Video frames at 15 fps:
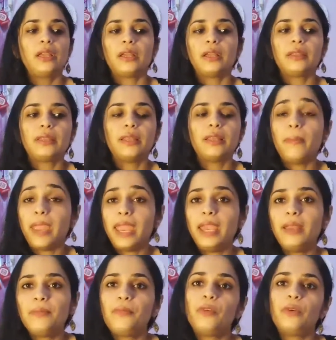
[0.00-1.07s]
The
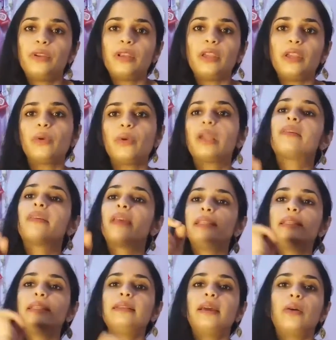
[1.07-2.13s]
main food, you can write
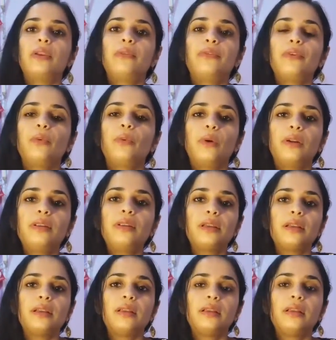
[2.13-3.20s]
it down if you want.
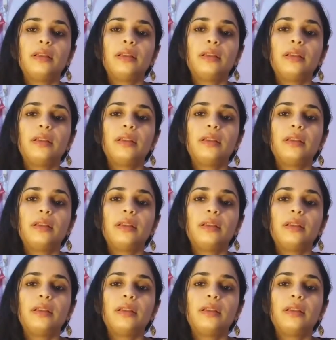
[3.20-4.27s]

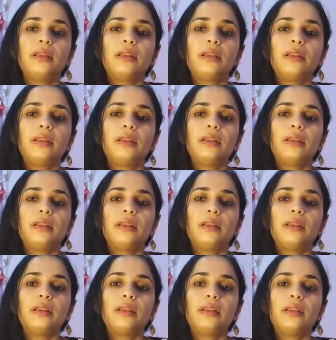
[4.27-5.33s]
The foods
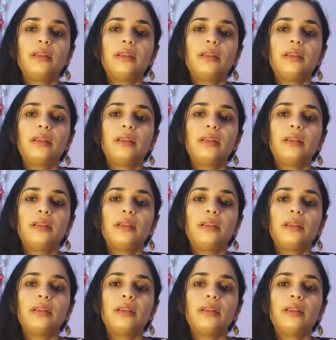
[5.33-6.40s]
which are rich in
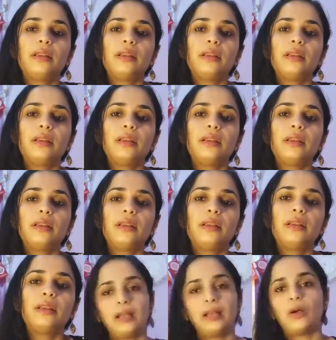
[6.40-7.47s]
vitamin C,
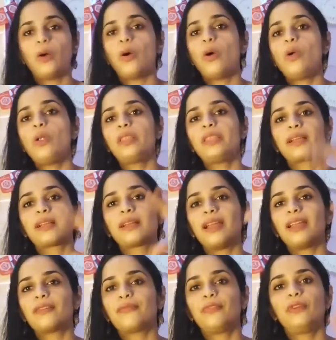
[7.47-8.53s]
all the
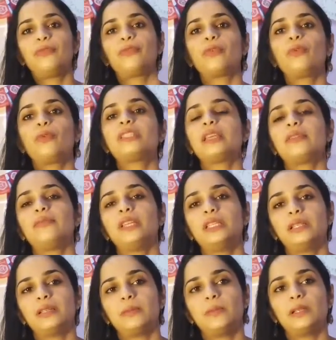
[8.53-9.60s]
colorful fruits and
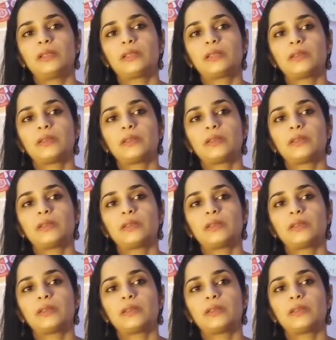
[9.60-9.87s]
vegetables.